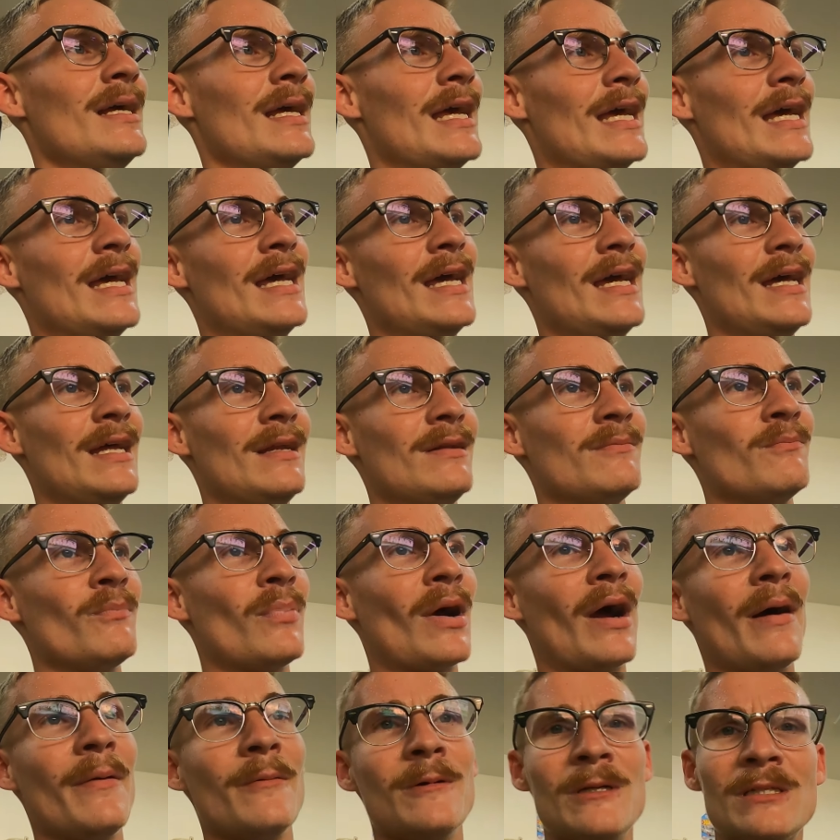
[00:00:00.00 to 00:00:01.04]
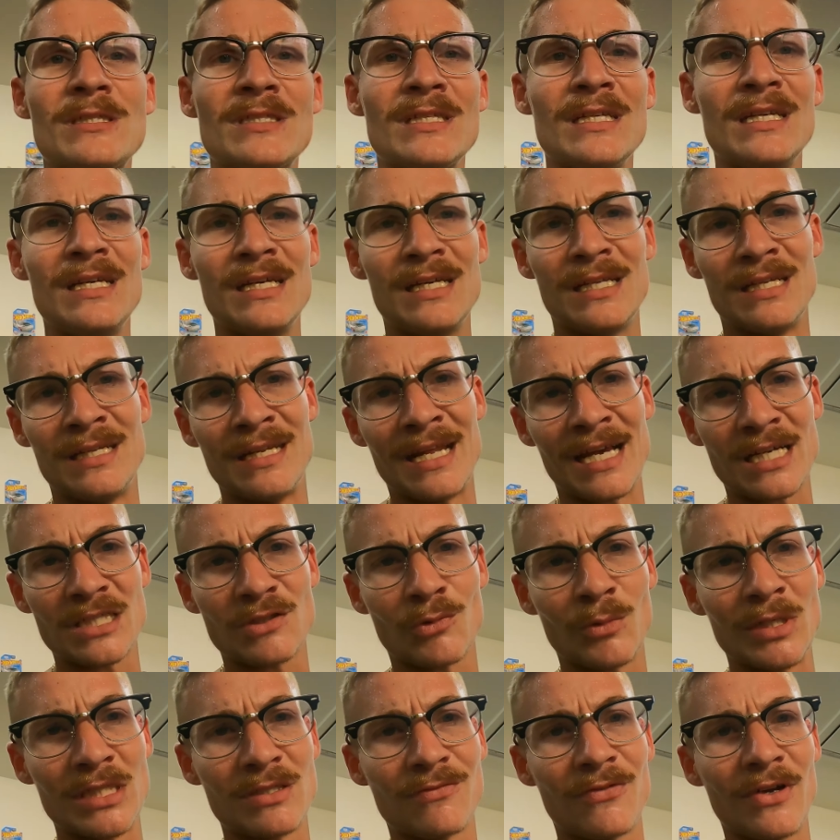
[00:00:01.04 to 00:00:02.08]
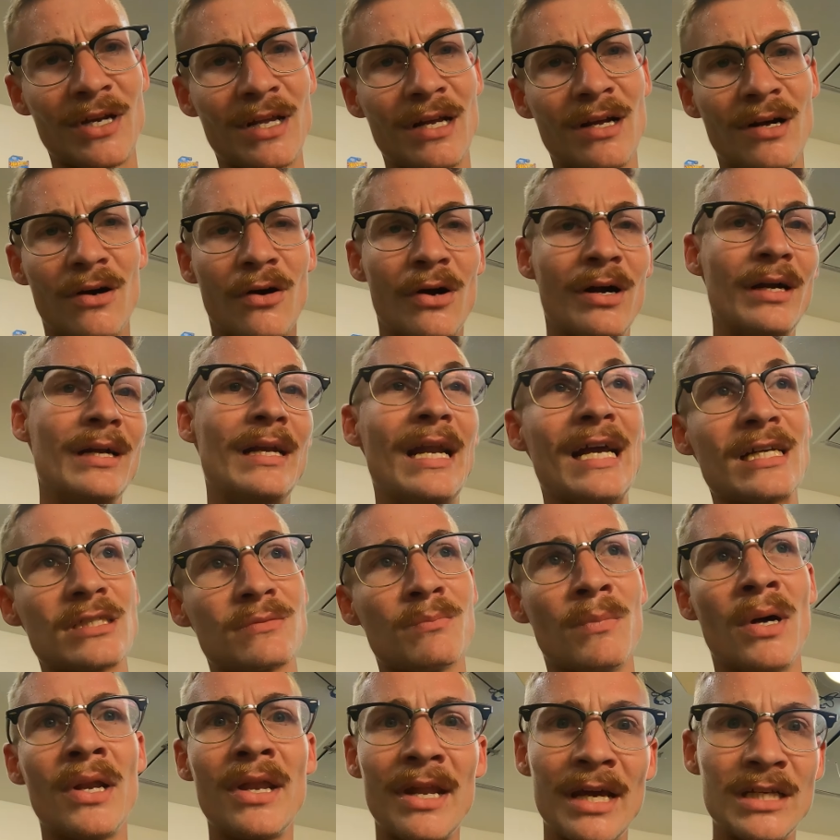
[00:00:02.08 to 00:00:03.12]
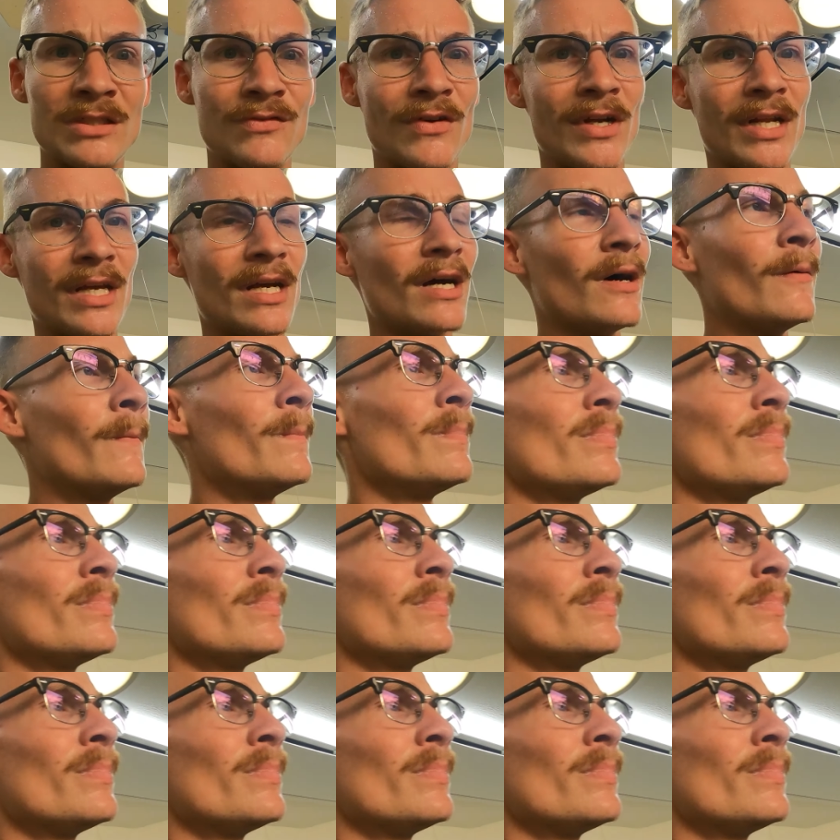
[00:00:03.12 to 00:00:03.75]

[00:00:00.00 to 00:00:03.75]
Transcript: and probably see next week's video or next Monday's video